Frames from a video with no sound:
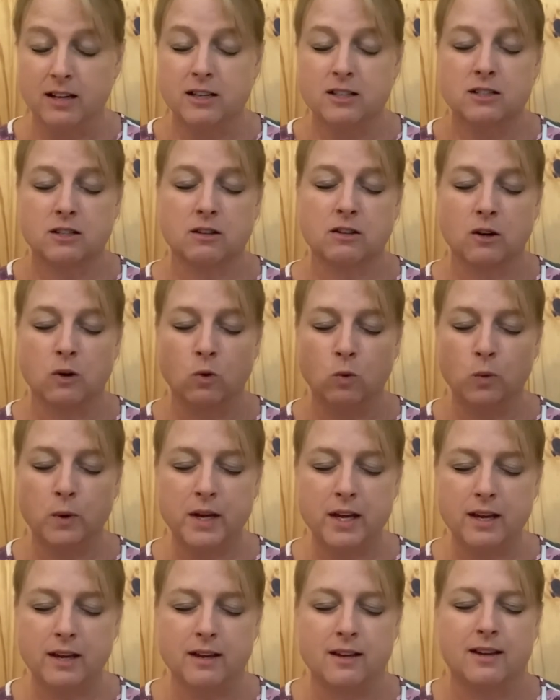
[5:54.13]
so that
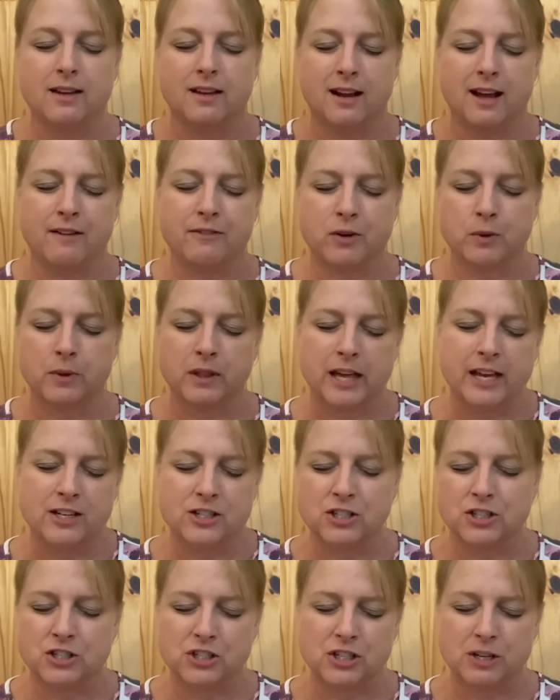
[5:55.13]
we can have a
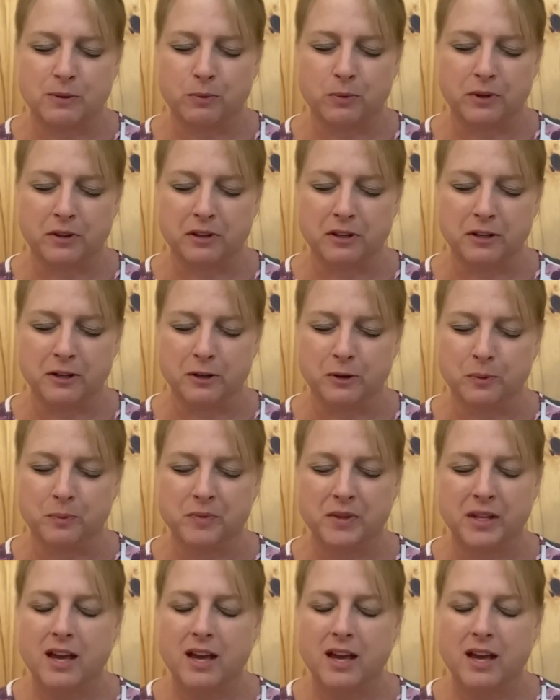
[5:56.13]
relationship with you.